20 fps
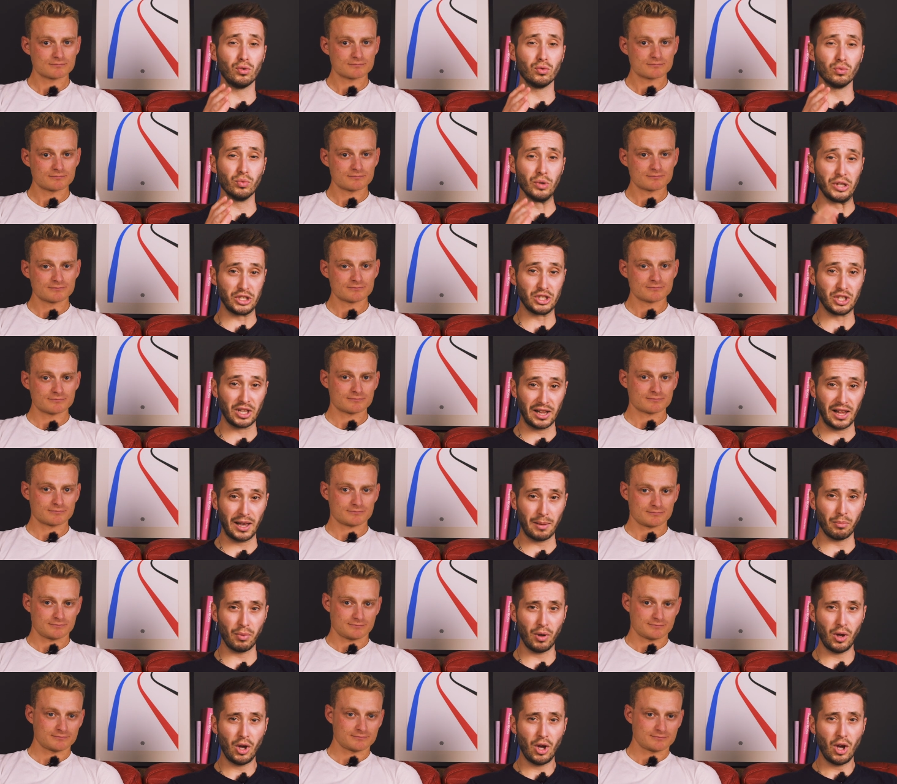Speaker 1: reach the
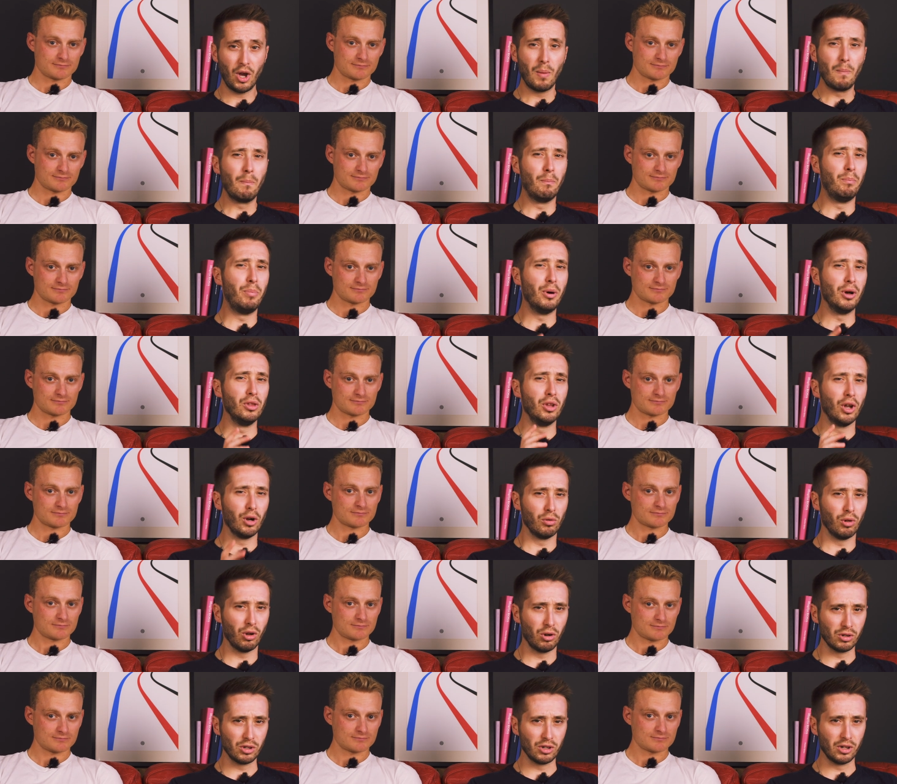clamp, but no
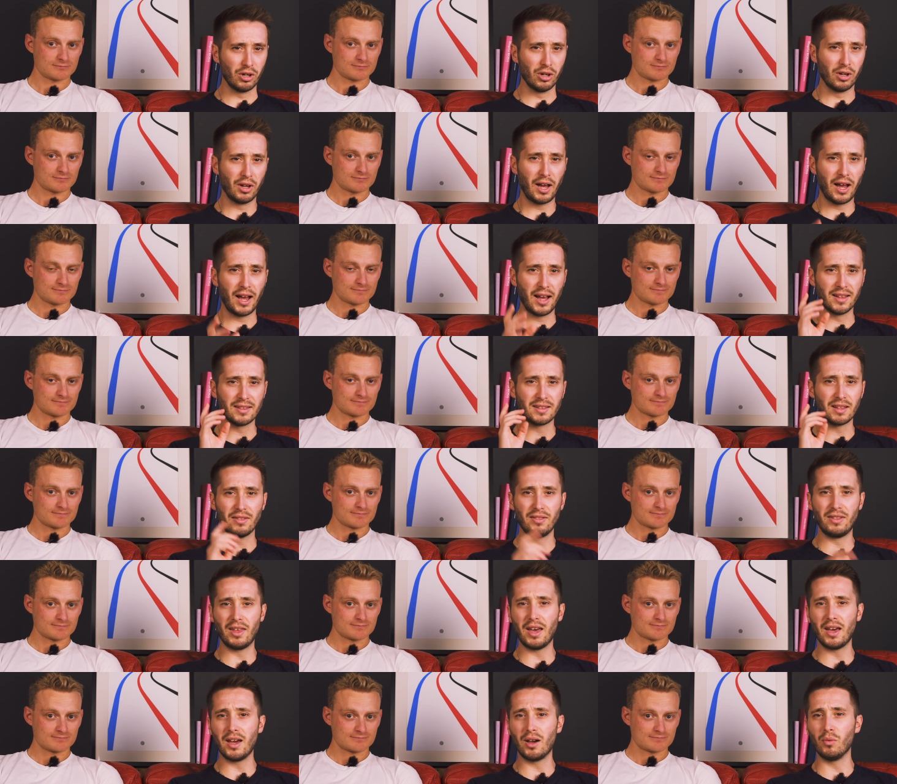longer as
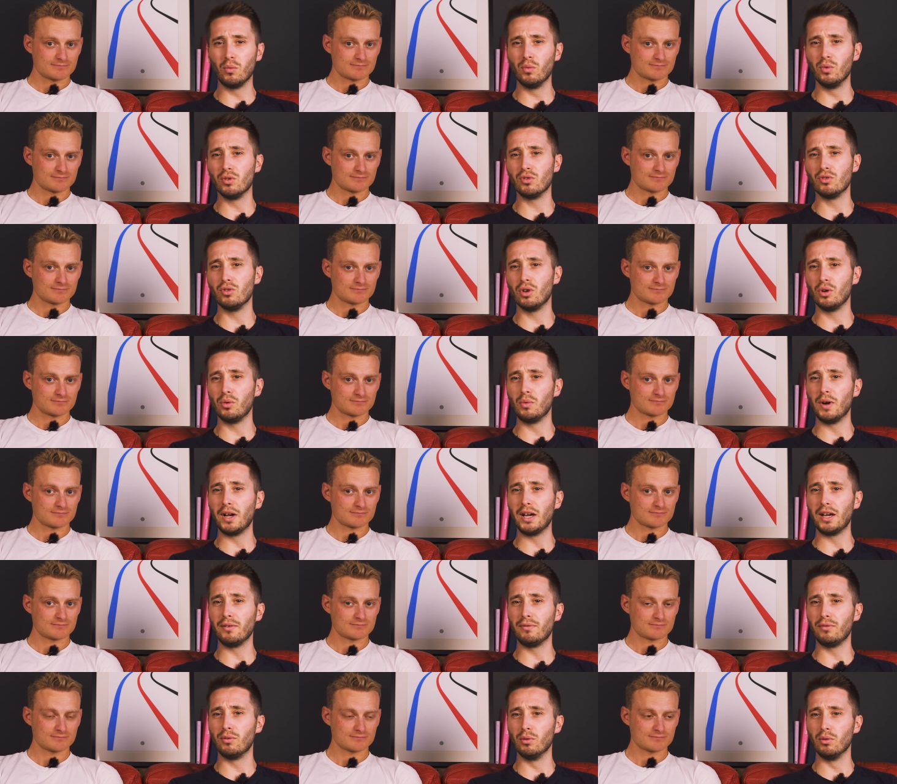there was
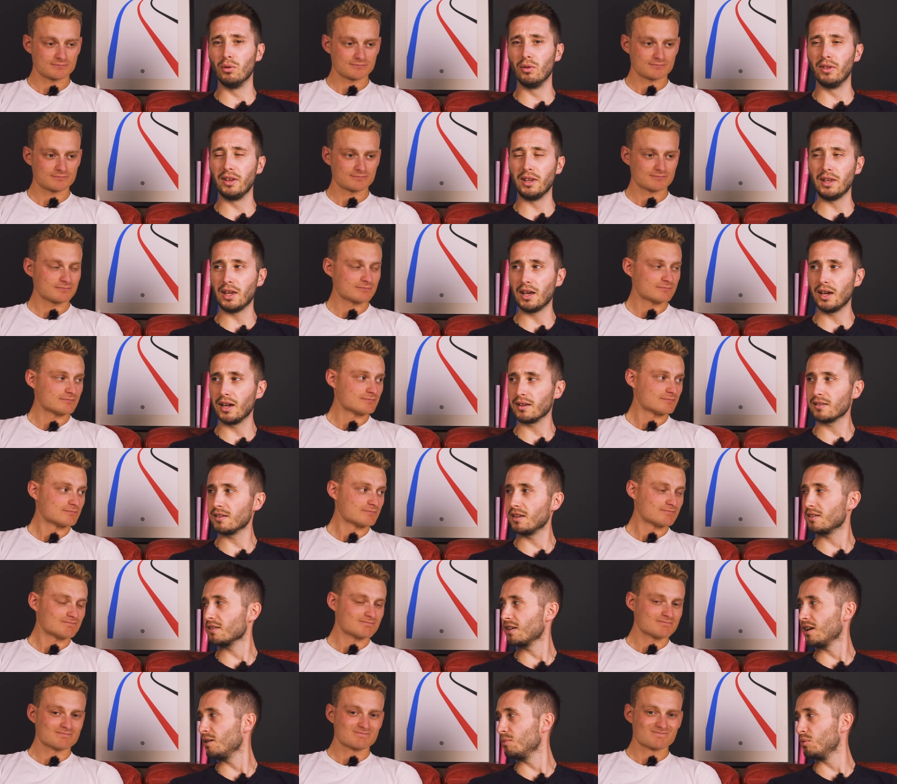nowhere for the
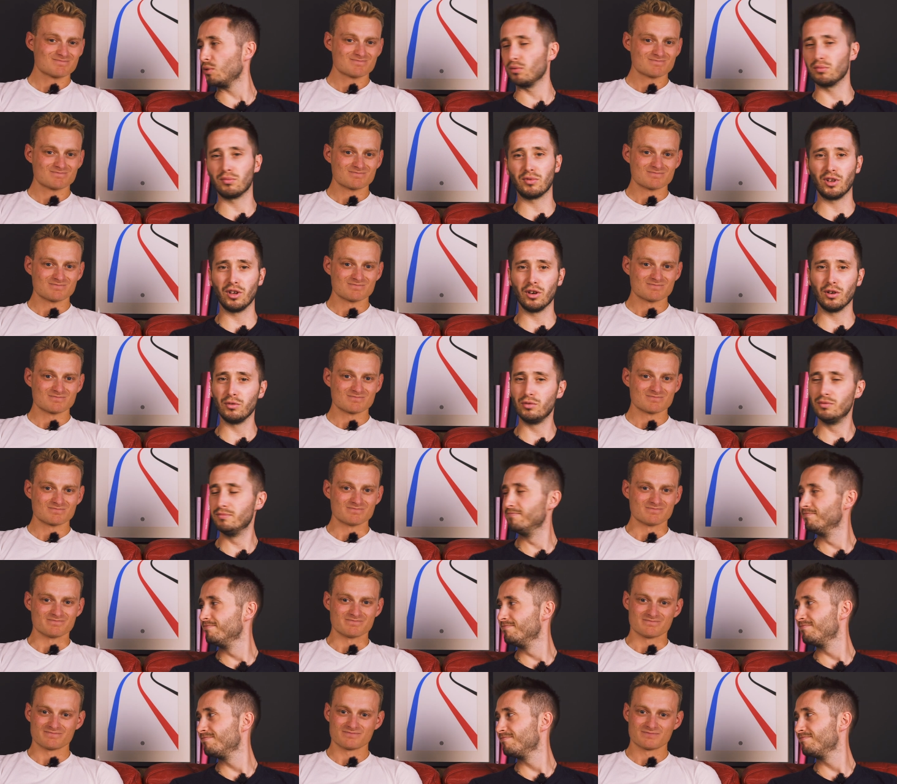excess cable to go.
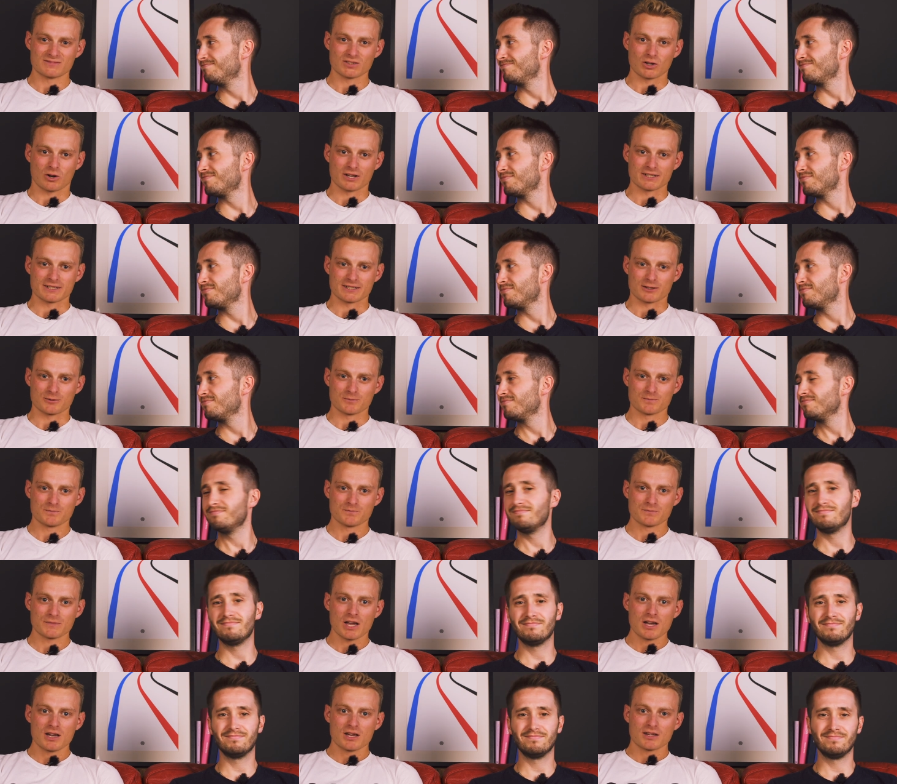
Speaker 2: Mm, not ideal.
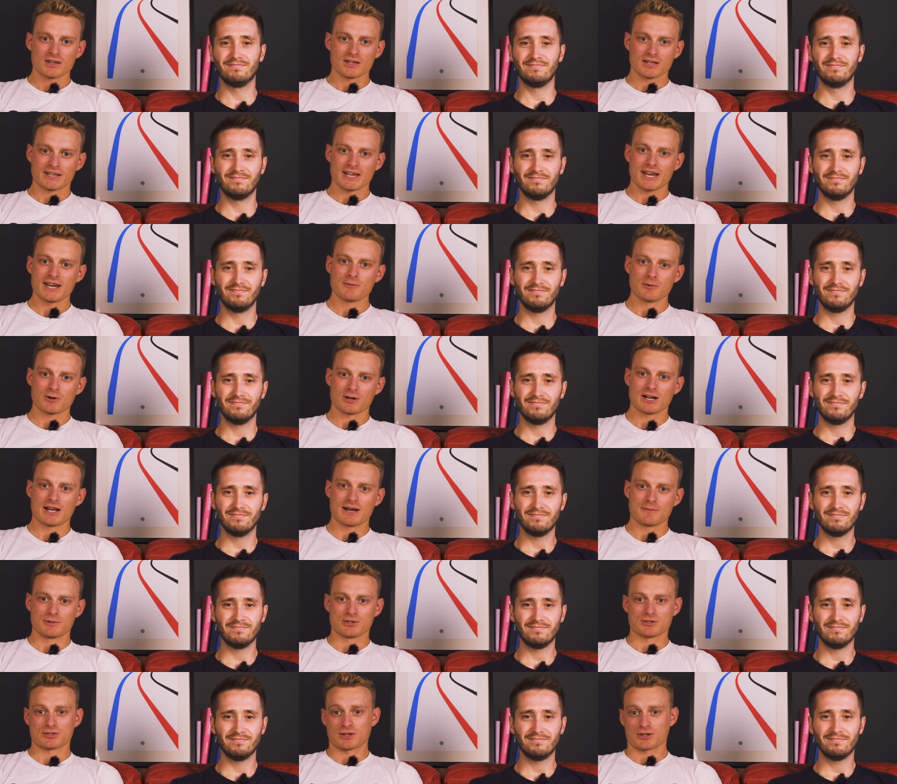The cable
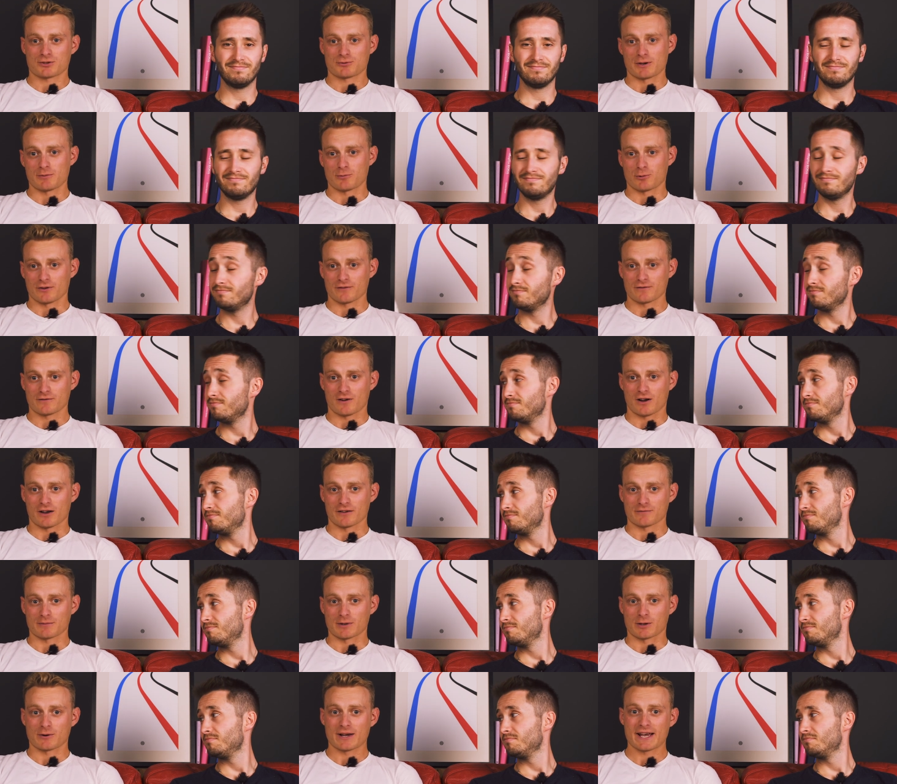clamp used a
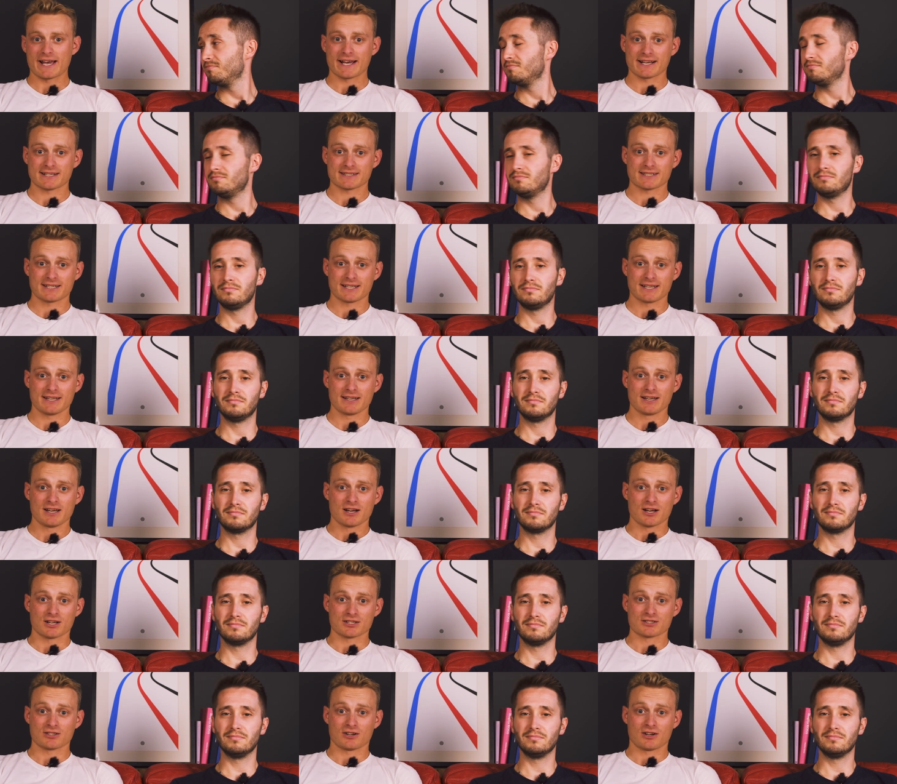3.5mm hex key,
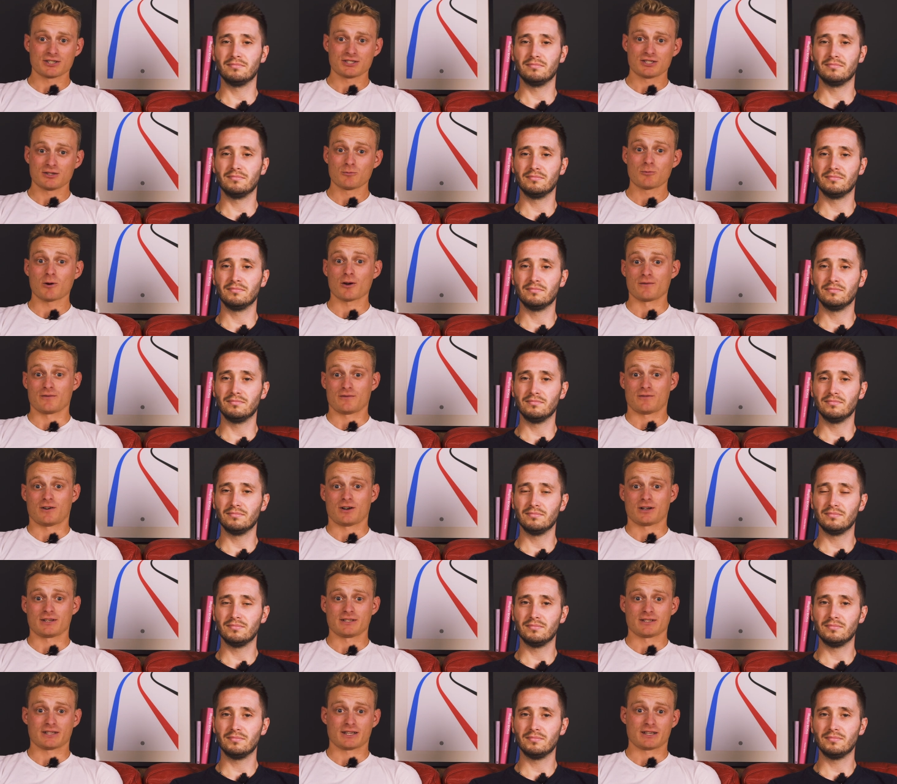a size you won't
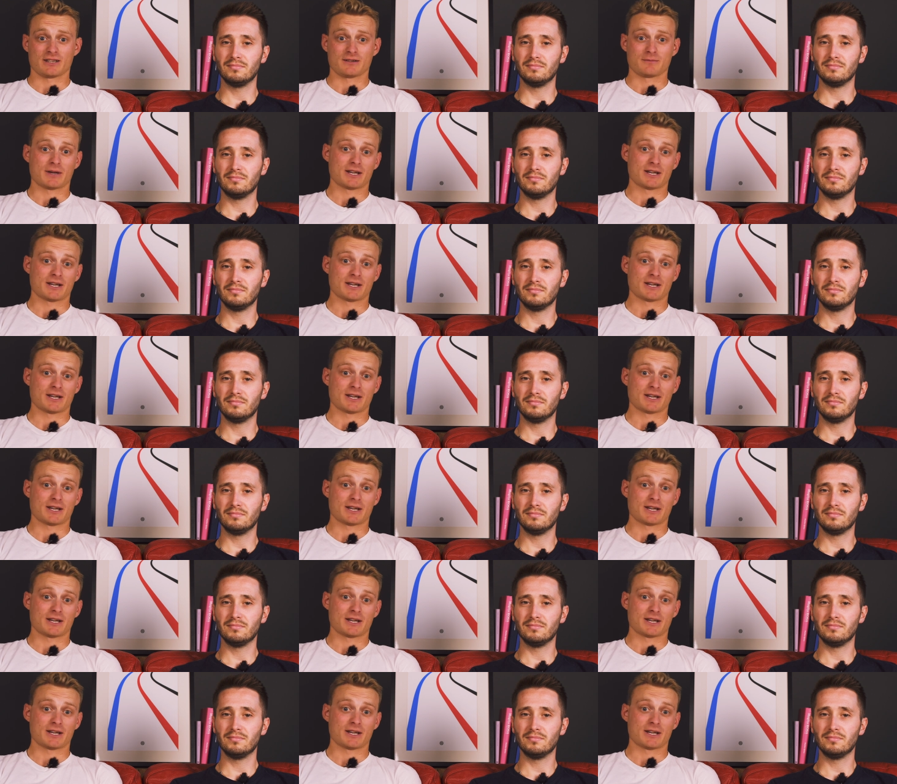find in